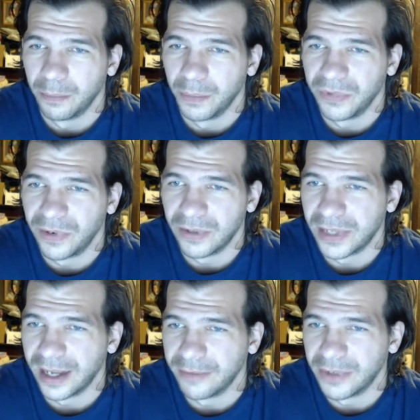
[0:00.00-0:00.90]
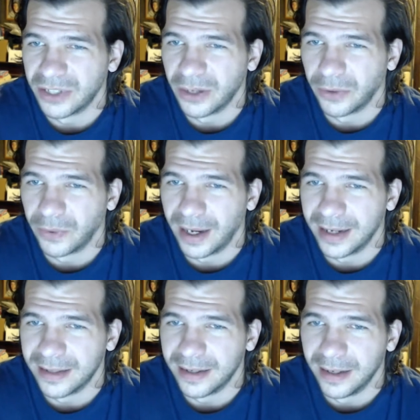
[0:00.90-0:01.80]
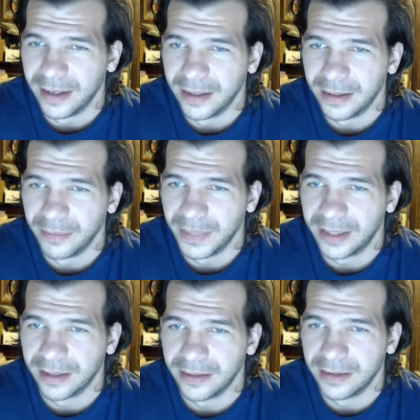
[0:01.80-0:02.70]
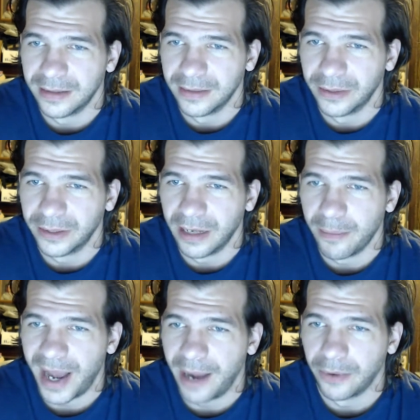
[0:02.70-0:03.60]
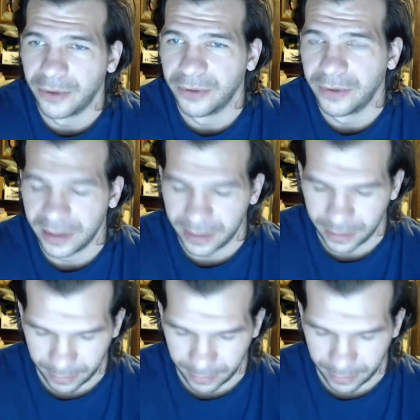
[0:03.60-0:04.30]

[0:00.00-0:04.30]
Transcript: First, I have to solarize it because hooking power to it is